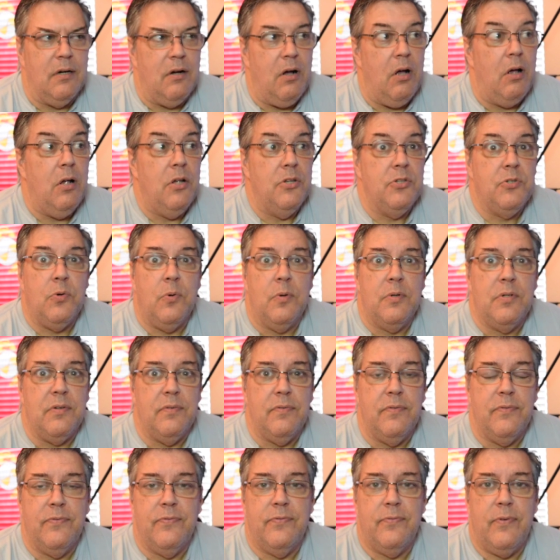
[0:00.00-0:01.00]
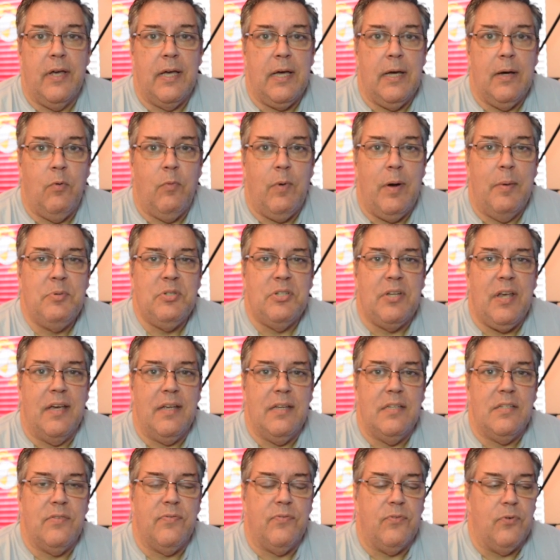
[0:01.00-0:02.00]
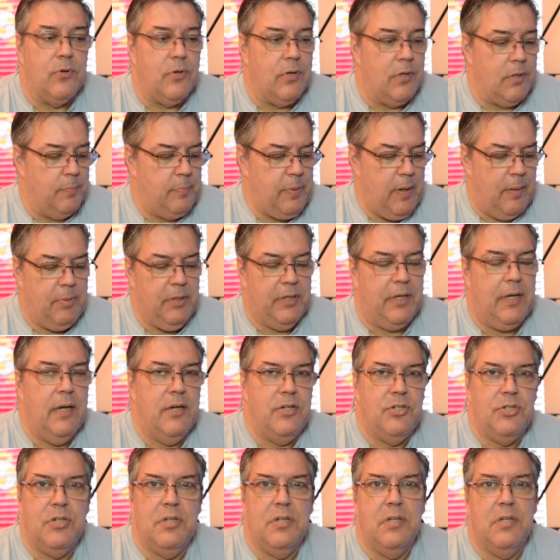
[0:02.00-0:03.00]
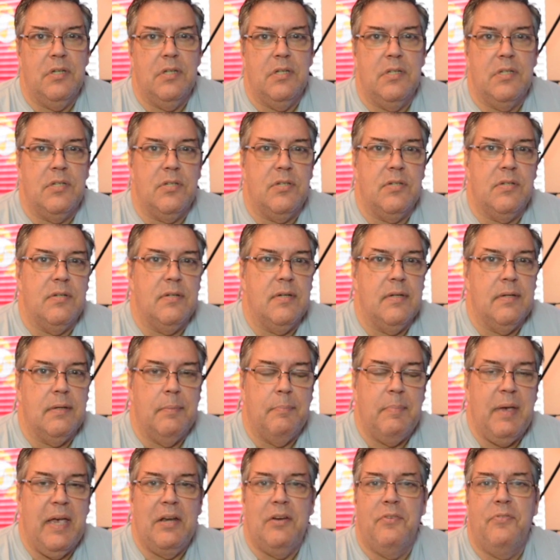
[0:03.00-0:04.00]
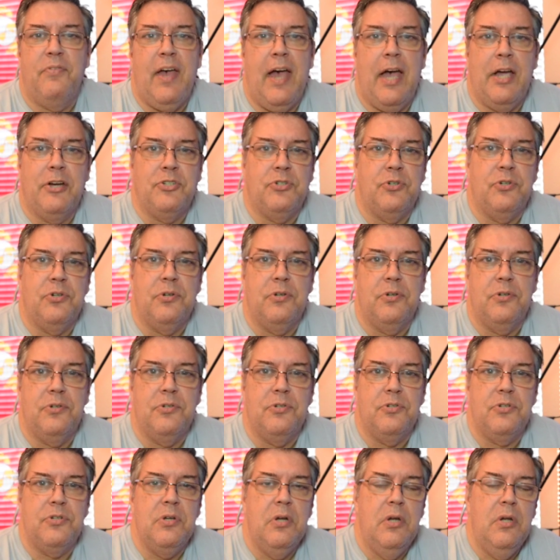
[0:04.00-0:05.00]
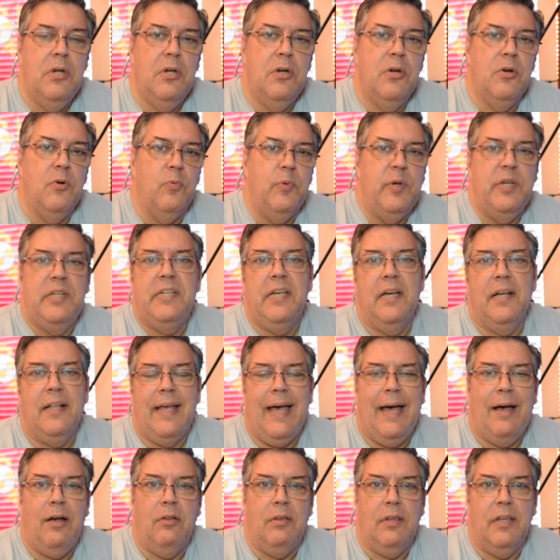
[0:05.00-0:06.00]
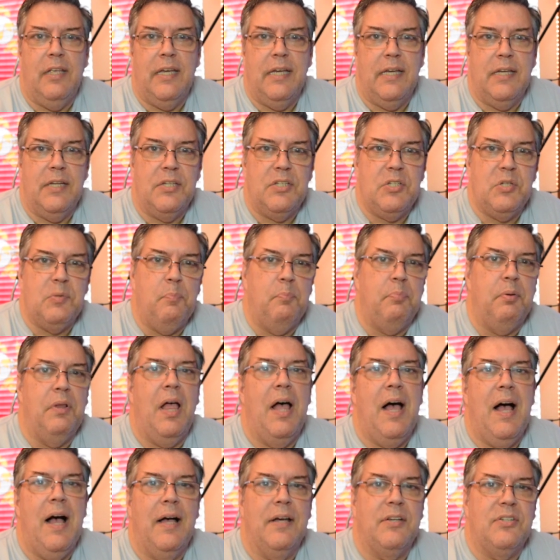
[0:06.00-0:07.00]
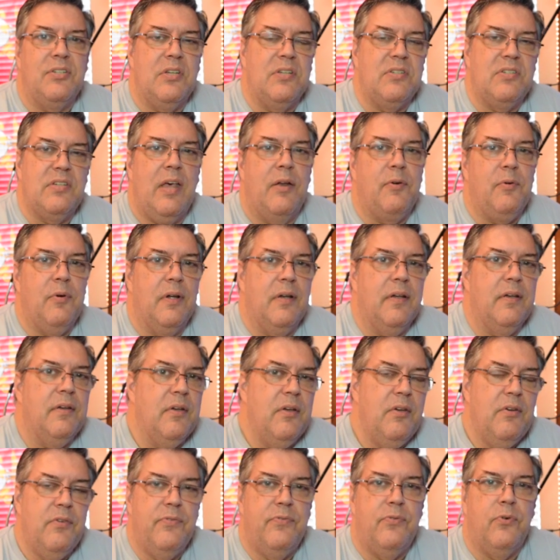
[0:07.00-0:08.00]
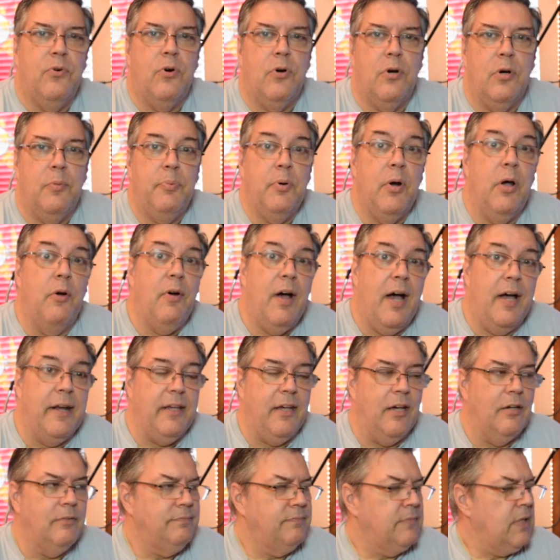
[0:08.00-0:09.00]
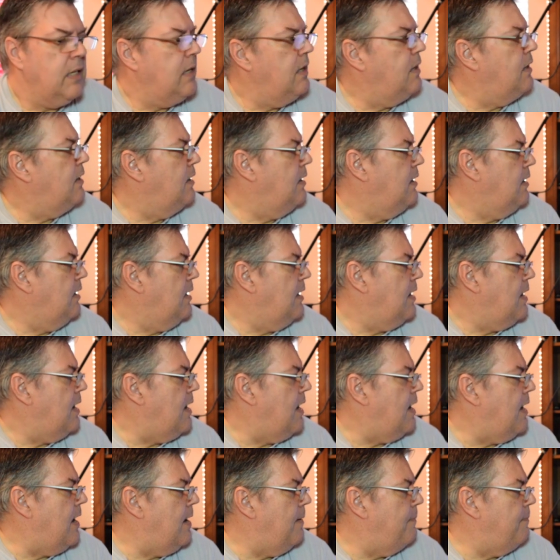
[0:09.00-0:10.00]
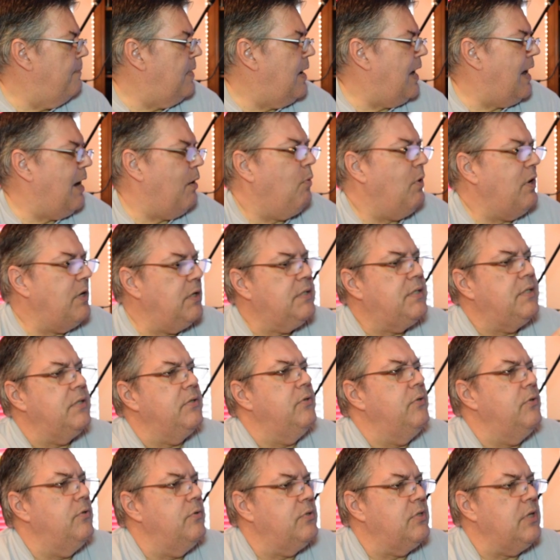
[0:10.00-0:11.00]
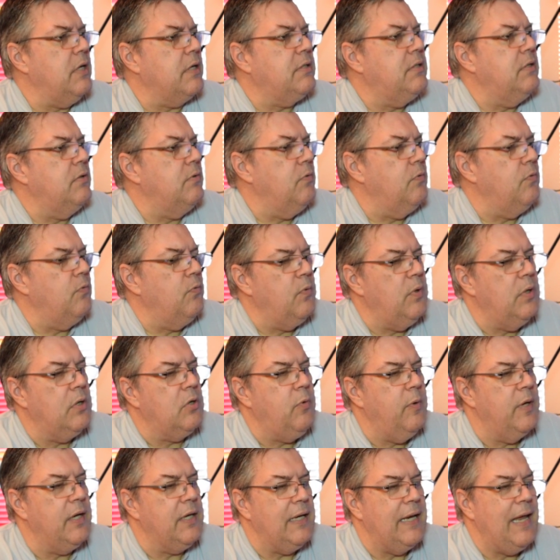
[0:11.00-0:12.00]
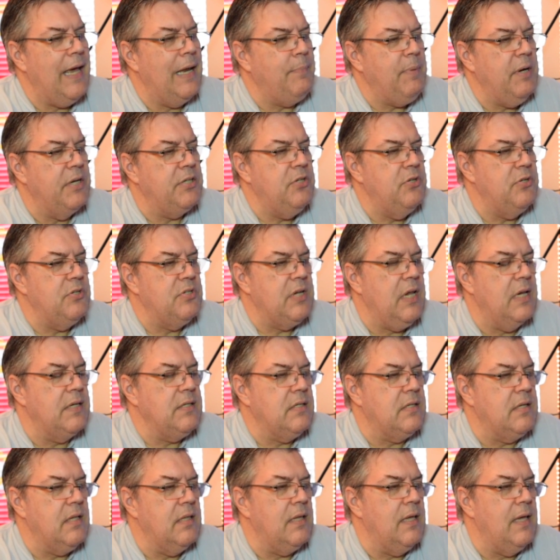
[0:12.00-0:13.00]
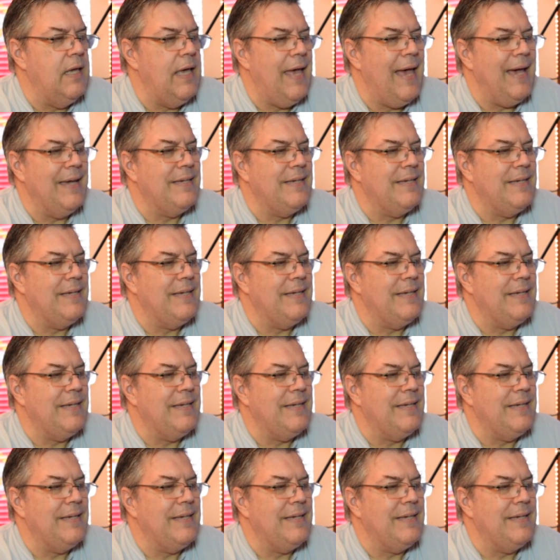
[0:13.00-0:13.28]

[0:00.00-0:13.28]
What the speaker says: all sorts of websites for publications, manufacturers, retail outlets, blogs, etc. for pro audio. I wanted to talk to you real quick and add my 2 cents to the